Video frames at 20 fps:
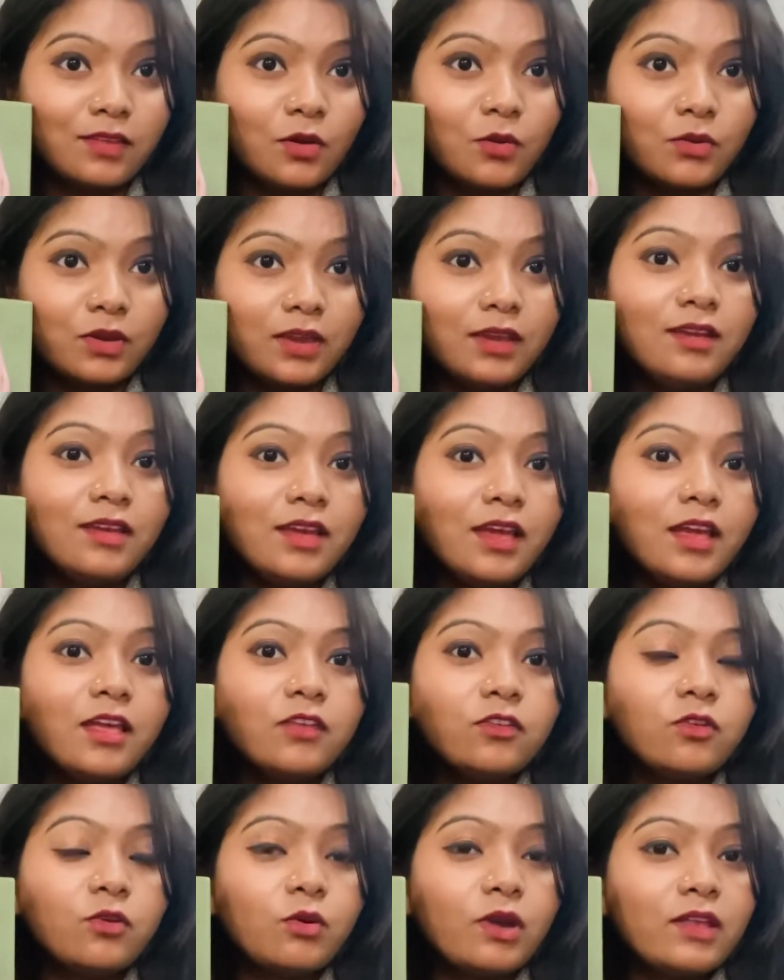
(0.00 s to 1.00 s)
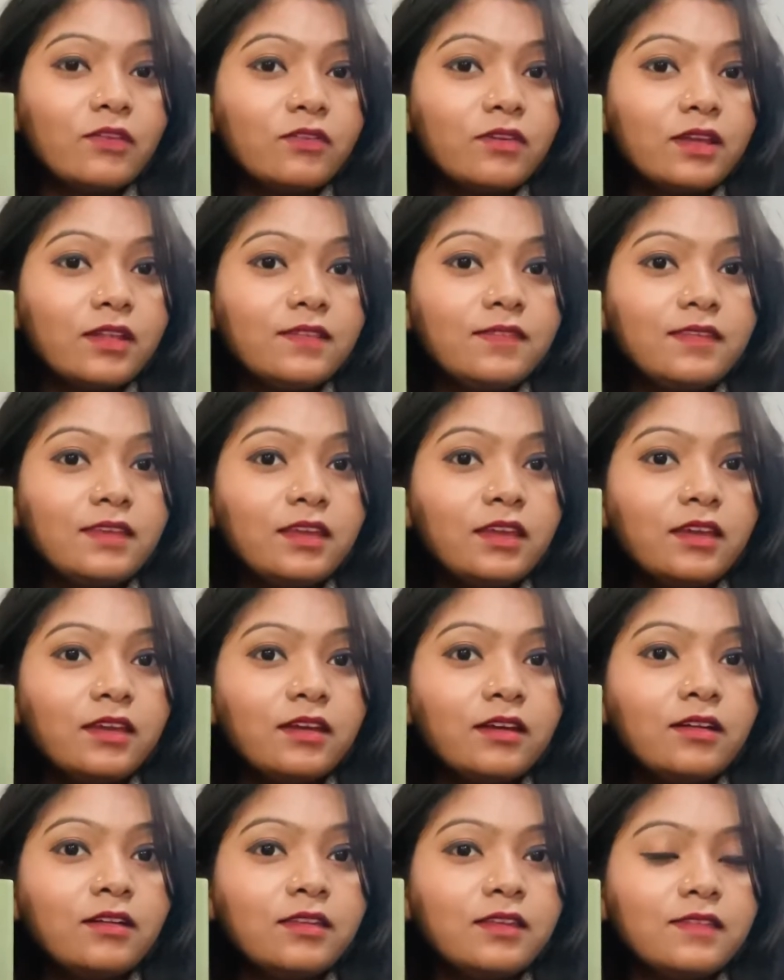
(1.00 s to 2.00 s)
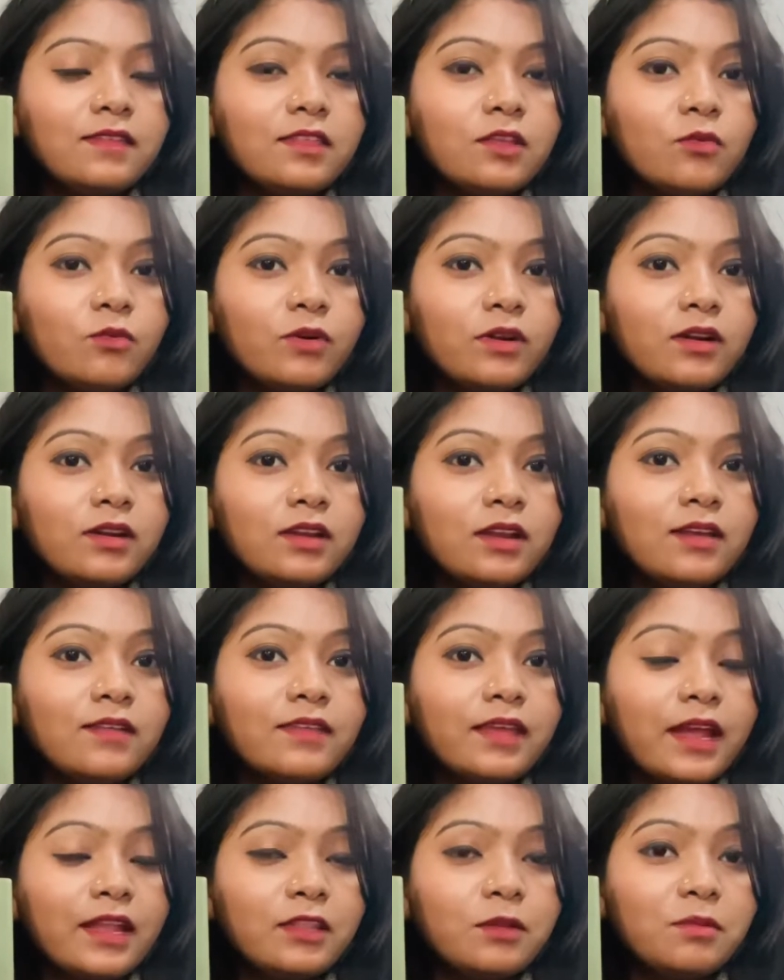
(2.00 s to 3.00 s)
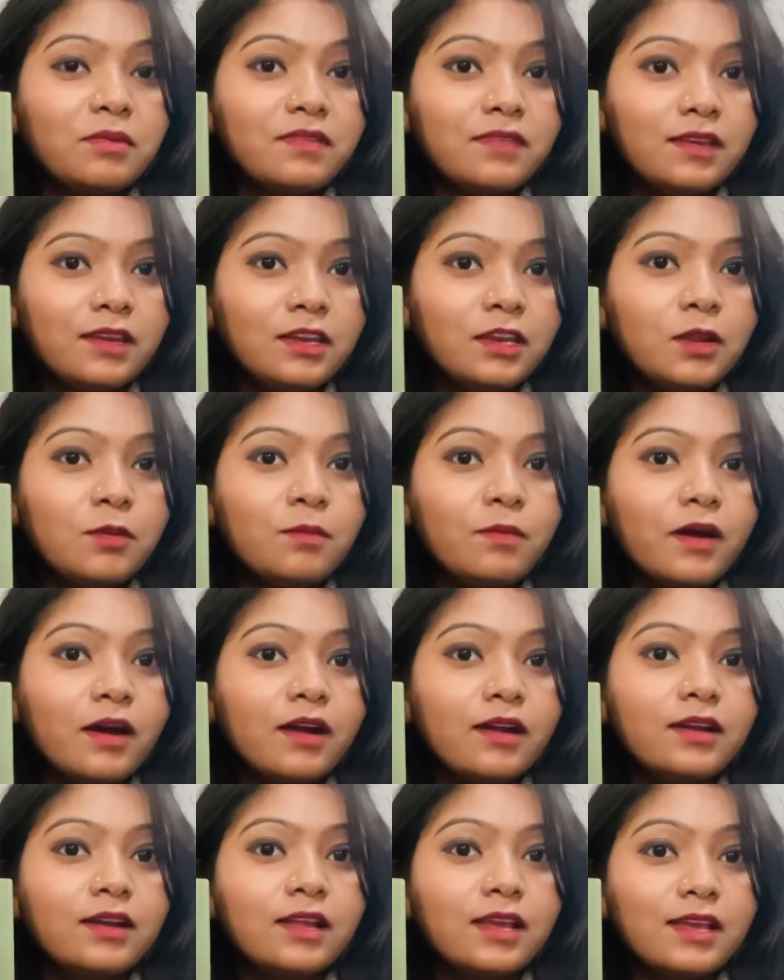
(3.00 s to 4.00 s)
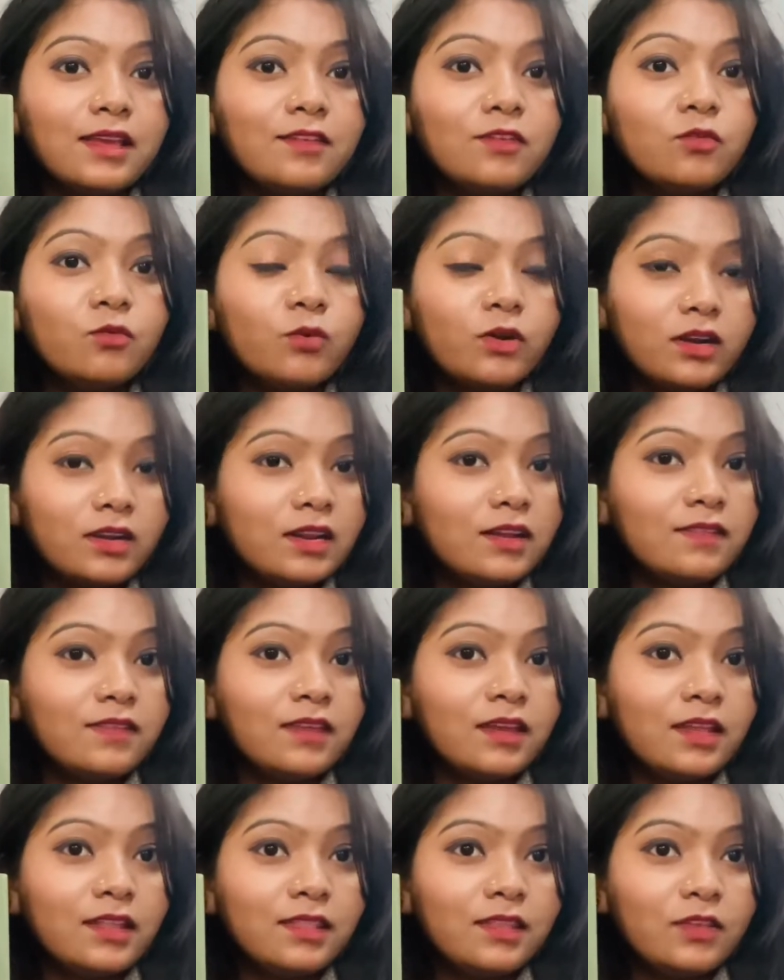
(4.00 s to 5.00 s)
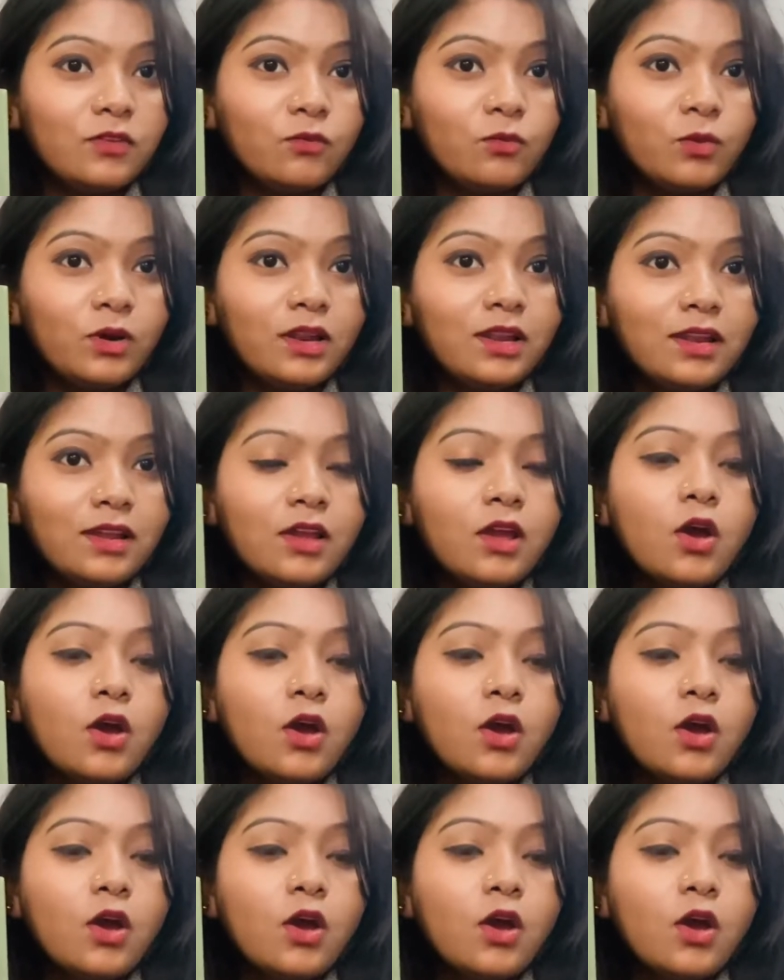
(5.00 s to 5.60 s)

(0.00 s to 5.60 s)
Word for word: Okay, so as you can see here, this is the vertex and the presenting part is vertex here in this one.